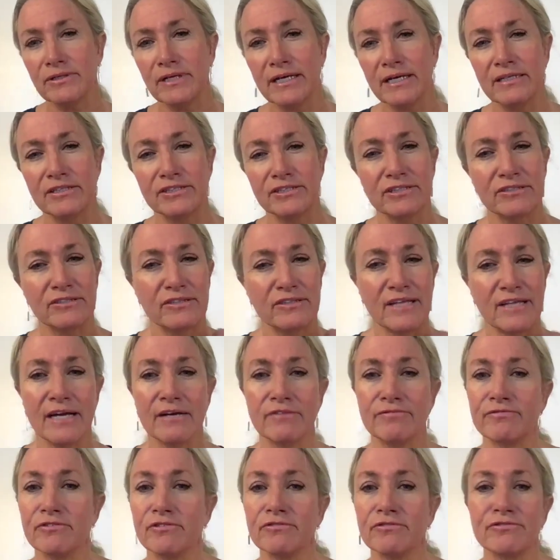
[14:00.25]
and just
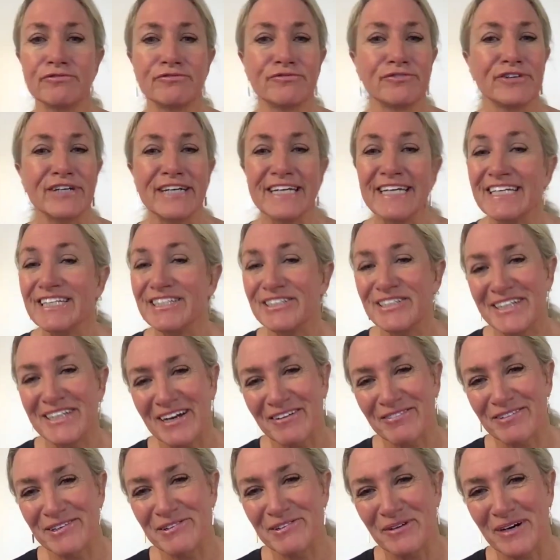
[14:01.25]
thankful for each and
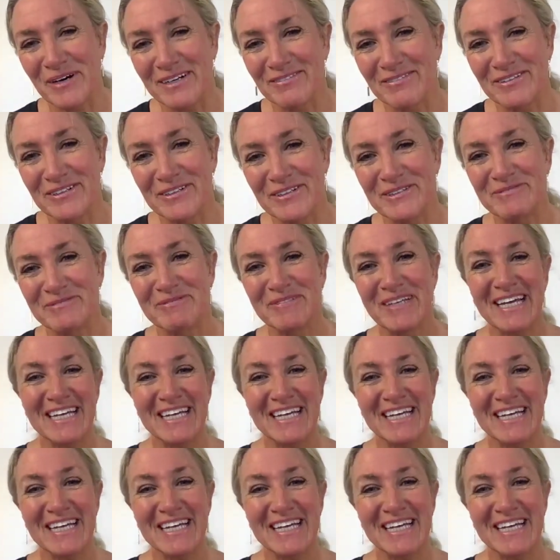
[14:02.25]
every one of you.